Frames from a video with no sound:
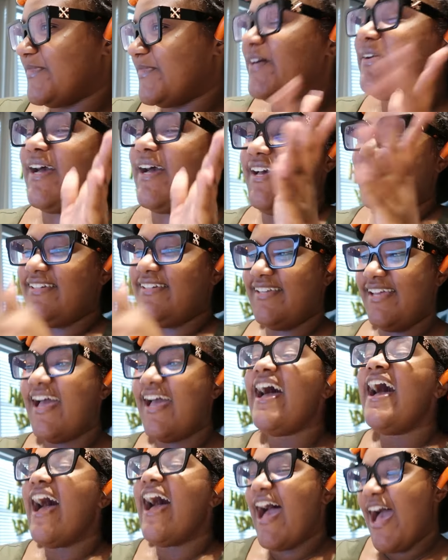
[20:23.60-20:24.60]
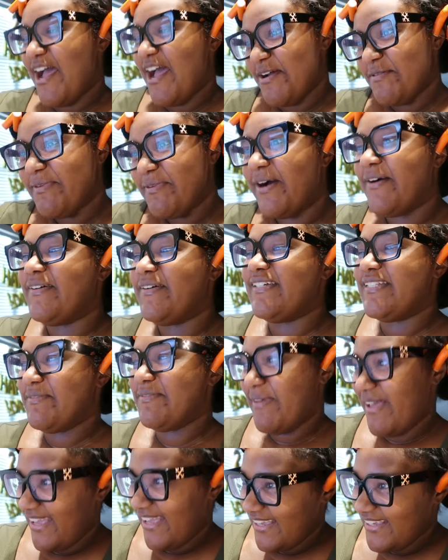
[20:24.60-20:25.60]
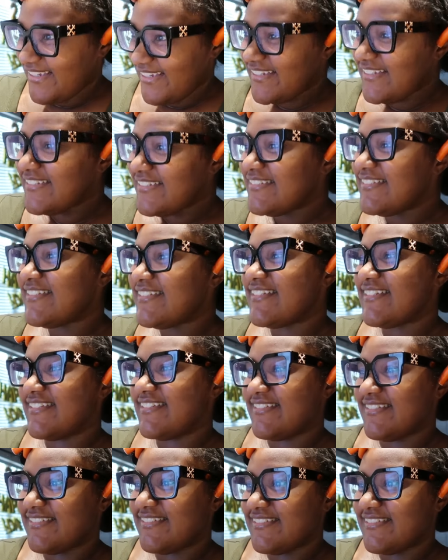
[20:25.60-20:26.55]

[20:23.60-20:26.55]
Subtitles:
okay, our About Us page.